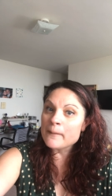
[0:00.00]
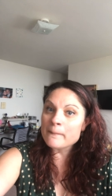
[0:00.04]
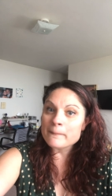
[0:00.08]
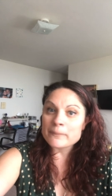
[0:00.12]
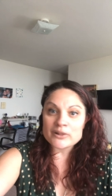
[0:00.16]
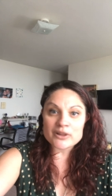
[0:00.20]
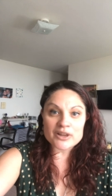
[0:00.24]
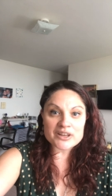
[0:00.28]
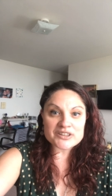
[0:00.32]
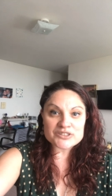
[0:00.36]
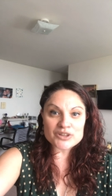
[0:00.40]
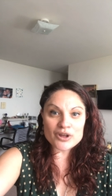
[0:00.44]

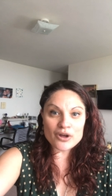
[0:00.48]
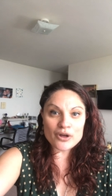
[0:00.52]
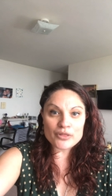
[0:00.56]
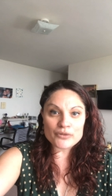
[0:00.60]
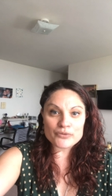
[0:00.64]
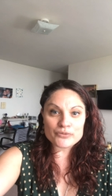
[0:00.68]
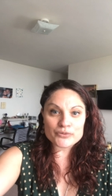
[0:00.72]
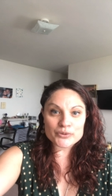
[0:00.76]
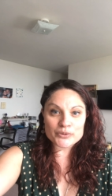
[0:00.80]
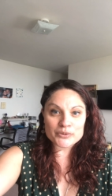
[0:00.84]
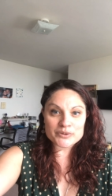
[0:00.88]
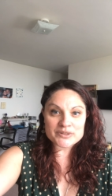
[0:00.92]
plus all the
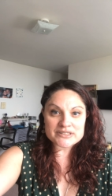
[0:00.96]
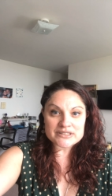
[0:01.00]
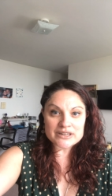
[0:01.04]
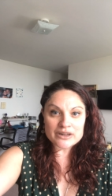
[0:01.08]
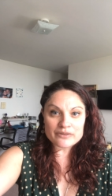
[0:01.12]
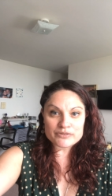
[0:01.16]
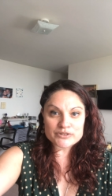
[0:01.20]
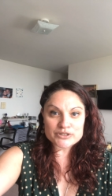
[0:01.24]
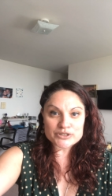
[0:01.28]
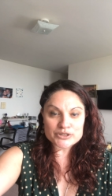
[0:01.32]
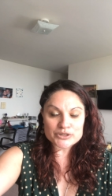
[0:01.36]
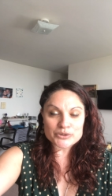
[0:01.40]
food
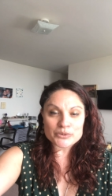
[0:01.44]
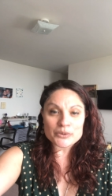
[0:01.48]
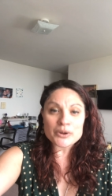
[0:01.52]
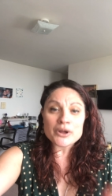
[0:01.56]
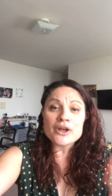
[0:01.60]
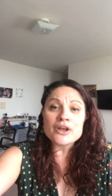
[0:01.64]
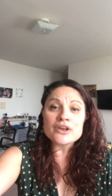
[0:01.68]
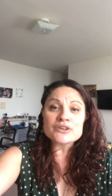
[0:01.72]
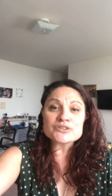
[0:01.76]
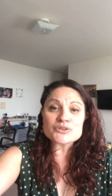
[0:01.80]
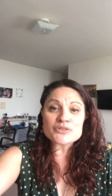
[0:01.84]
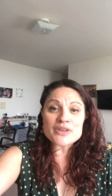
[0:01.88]
stuff too
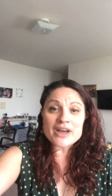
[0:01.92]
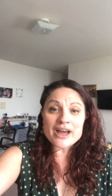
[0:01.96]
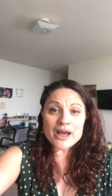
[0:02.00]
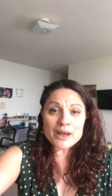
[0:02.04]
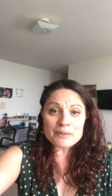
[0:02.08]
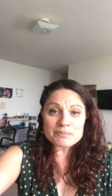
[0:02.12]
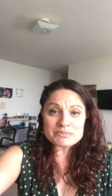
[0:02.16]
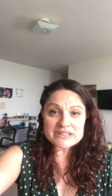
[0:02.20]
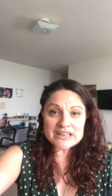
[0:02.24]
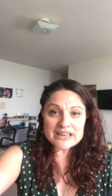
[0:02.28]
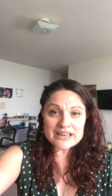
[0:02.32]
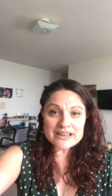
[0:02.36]
so the
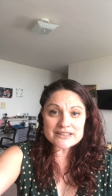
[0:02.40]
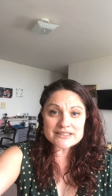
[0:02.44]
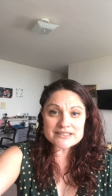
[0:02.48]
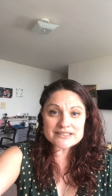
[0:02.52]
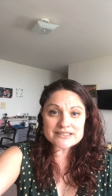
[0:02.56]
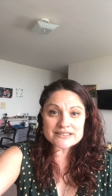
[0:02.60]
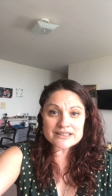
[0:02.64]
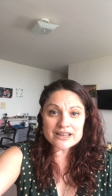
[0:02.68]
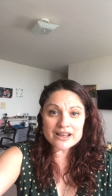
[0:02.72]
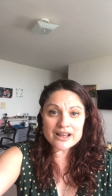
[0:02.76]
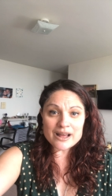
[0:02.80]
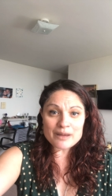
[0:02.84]

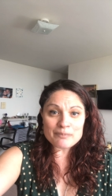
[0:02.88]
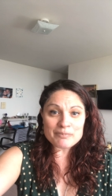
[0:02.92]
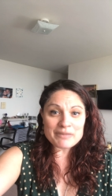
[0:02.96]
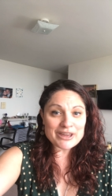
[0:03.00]
updates um,